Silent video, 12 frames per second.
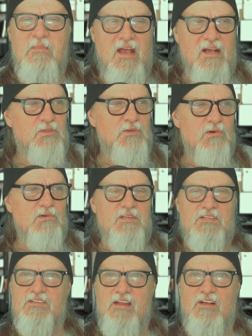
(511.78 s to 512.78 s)
make it through
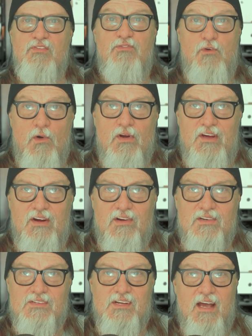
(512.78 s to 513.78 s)
these next 4
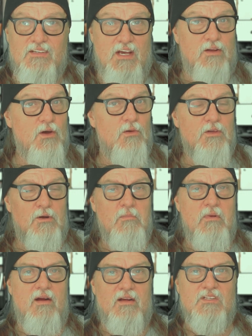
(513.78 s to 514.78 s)
years, as I know that
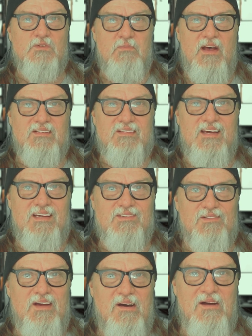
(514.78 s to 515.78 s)
America's best
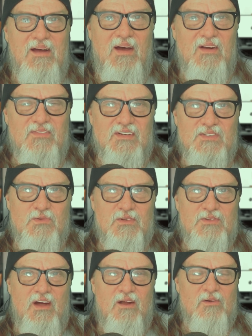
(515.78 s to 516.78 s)
days are now ahead of us
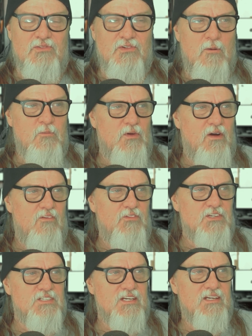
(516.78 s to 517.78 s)
with Donald Trump in
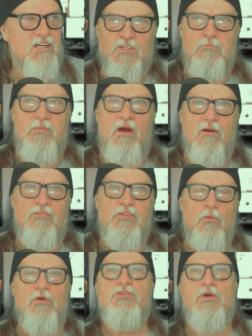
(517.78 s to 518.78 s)
office. It's imperative
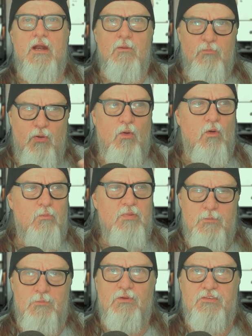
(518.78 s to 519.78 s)
that we try to pull
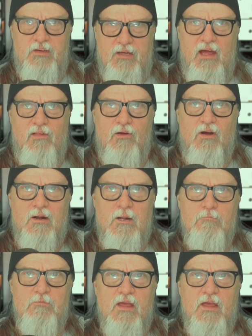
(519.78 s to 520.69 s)
people together.